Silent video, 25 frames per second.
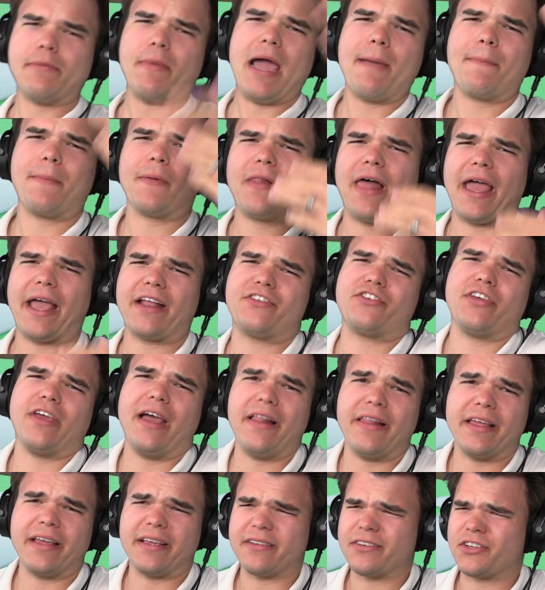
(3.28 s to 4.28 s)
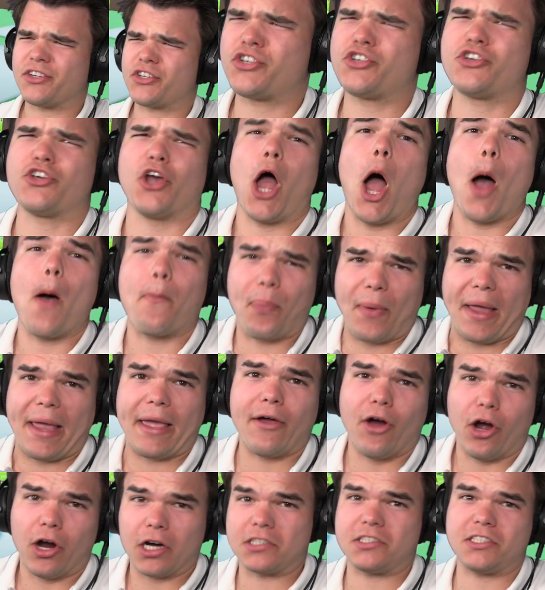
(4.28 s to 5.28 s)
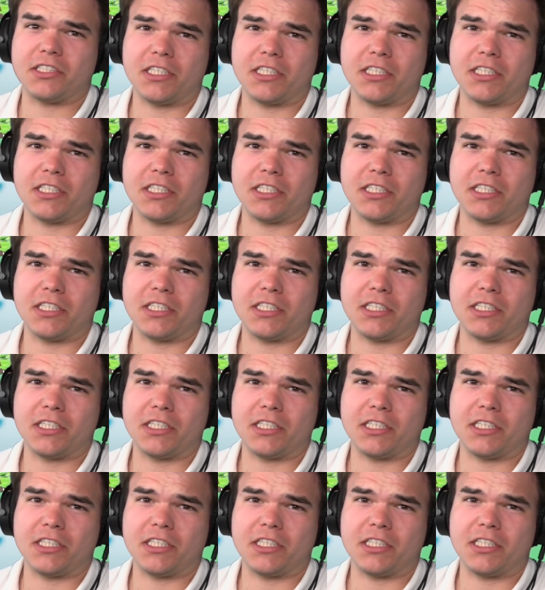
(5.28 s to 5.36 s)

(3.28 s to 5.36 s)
You might be like, Jelly, Shopping Cart